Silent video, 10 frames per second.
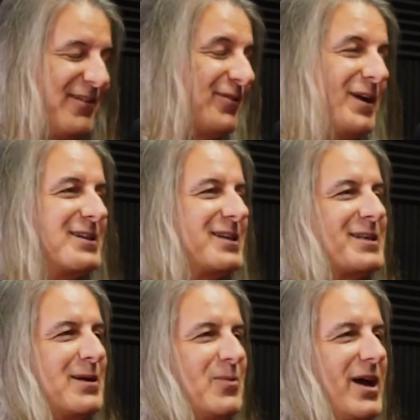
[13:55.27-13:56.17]
And floating's the
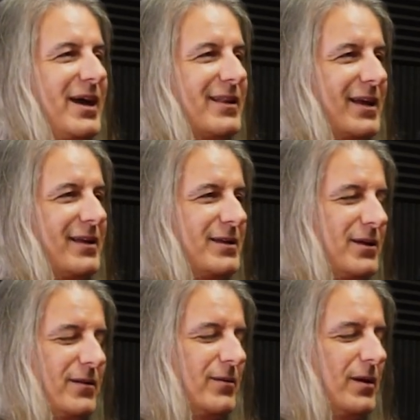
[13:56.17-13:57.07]
same way. Like you,
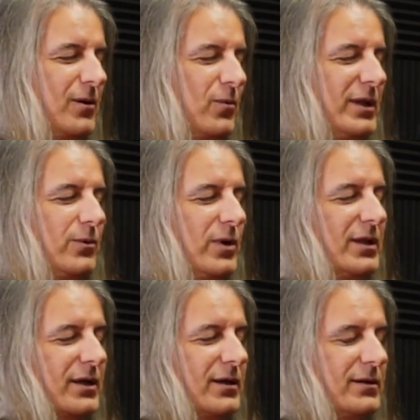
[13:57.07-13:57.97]
you, you, know, we we
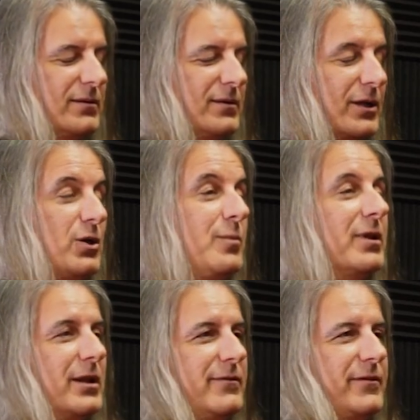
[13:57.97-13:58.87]
look at the
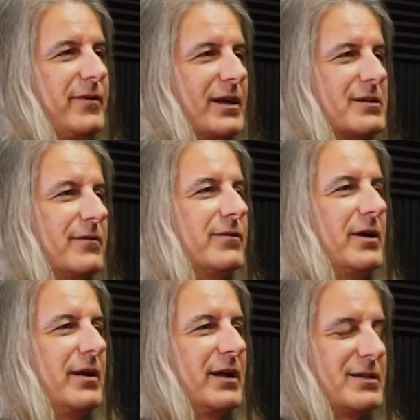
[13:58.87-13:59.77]
cumulative effects of mm-hmm.
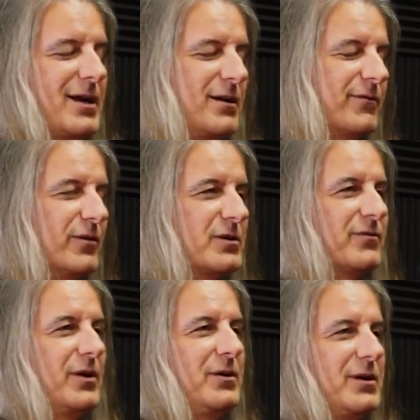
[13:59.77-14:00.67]
floating. Mm -hmm. It's not your first
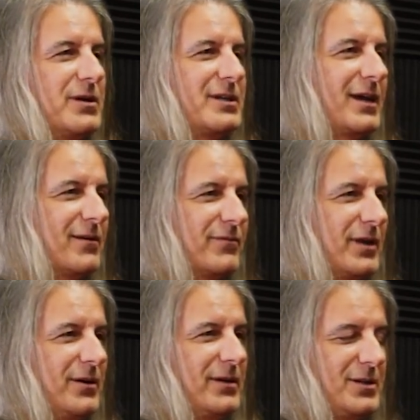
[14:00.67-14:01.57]
float or your second
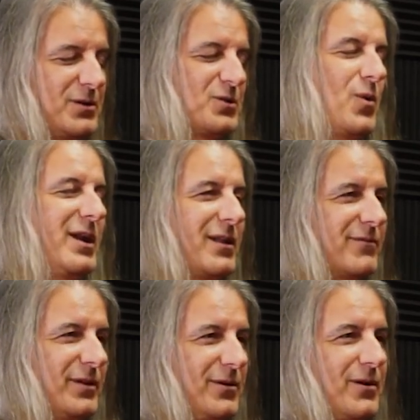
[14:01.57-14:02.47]
float. It's your twentieth
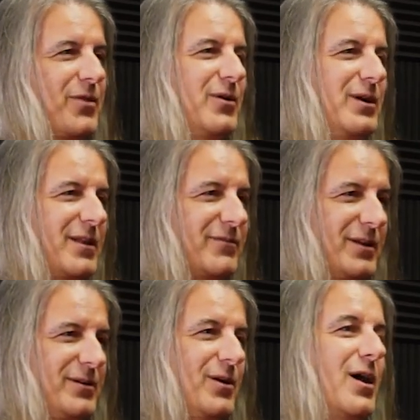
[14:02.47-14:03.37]
float, your thirtieth
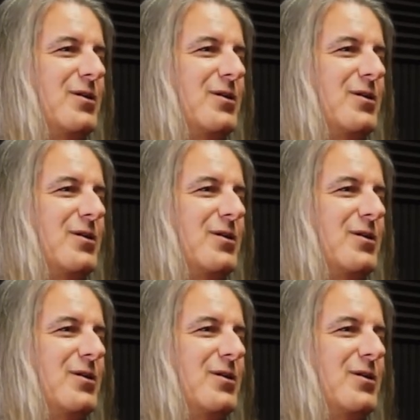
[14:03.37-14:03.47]
float, your